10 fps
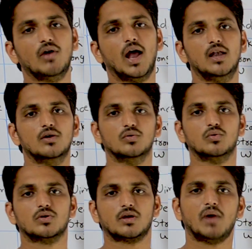value.
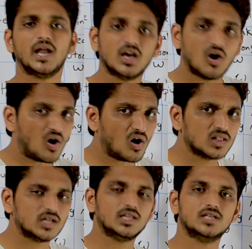Remaining all
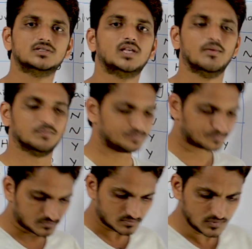the things same,
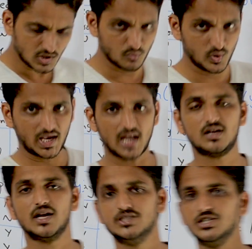we
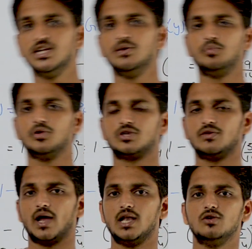calculate Gini impurity
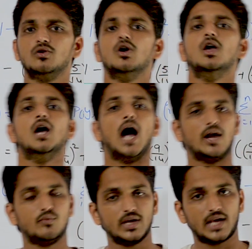value,
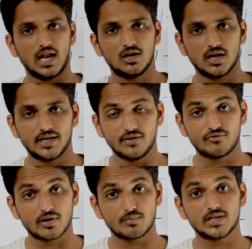and we calculate
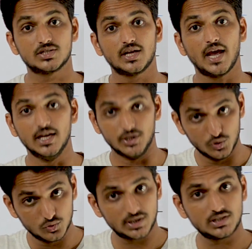information gain
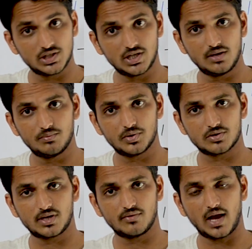using Gini
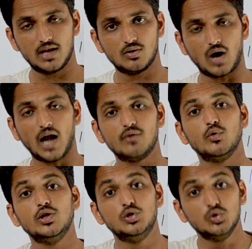impurity value, and
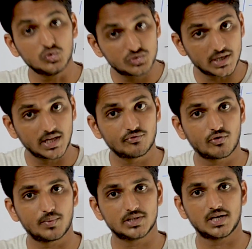we use that
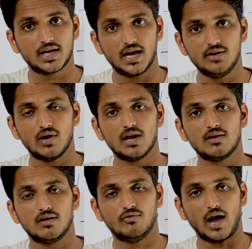information gain
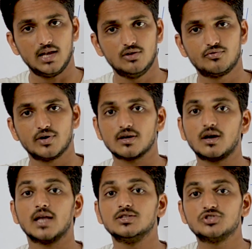value for
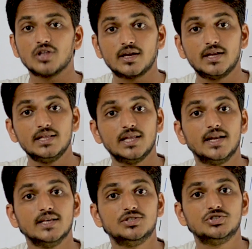constructing the
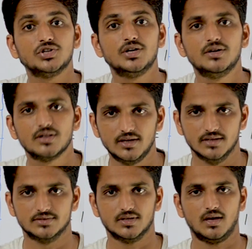decision
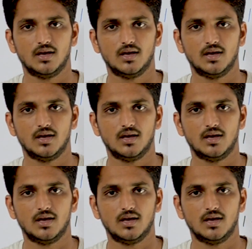trees.